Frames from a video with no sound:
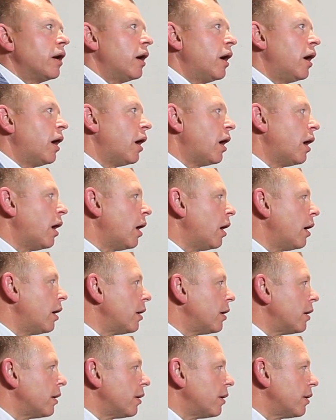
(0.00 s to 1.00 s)
are
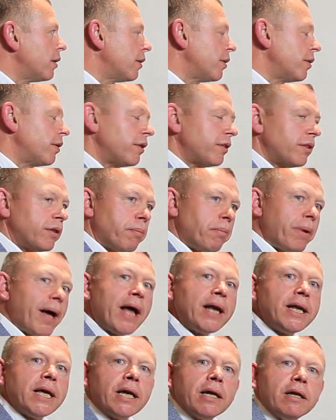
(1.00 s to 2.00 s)
the
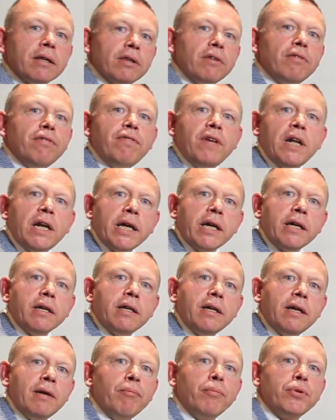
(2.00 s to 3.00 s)
padding, the filling
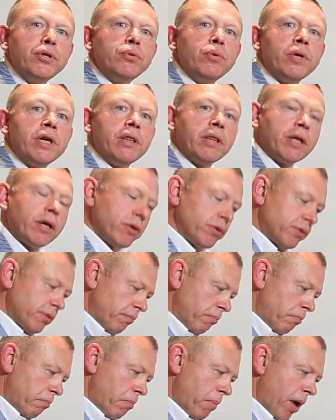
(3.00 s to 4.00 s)
in between those
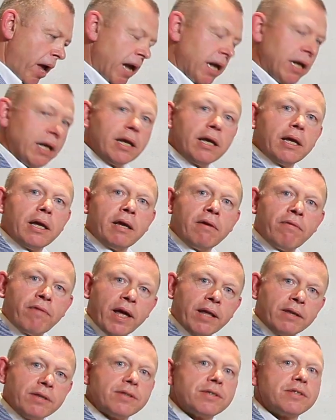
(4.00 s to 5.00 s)
main
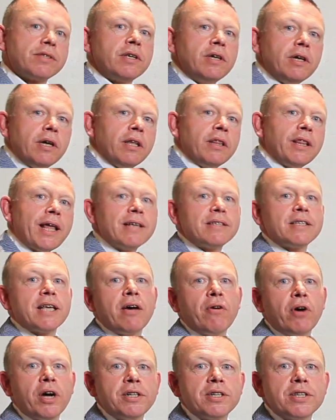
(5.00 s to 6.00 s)
events. And that's
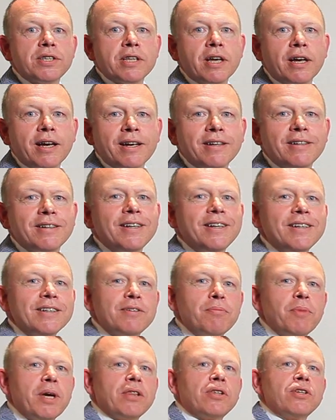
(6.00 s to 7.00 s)
how I decide
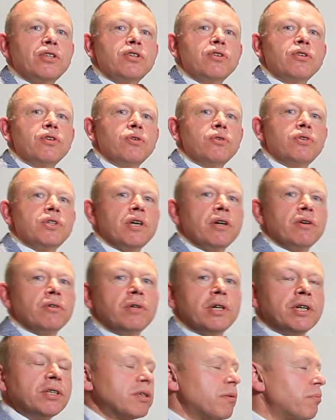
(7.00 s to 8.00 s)
to make the tenuto
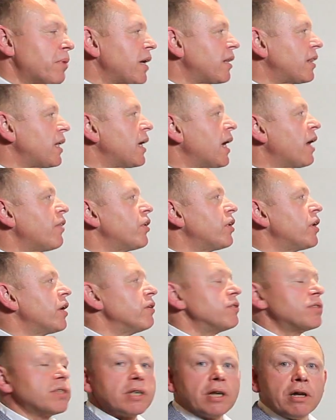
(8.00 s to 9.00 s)
and to make the other
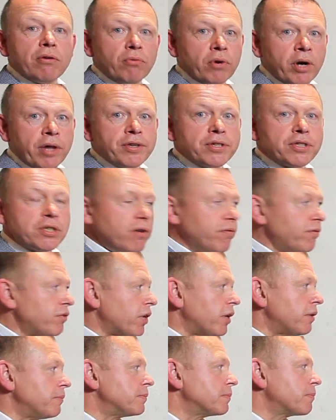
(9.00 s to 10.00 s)
notes rather
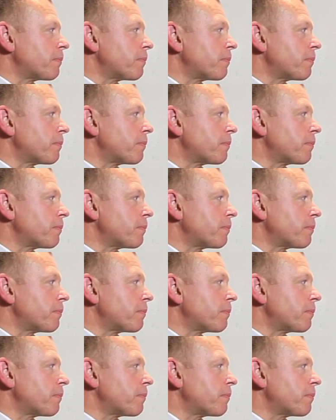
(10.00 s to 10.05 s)
softer.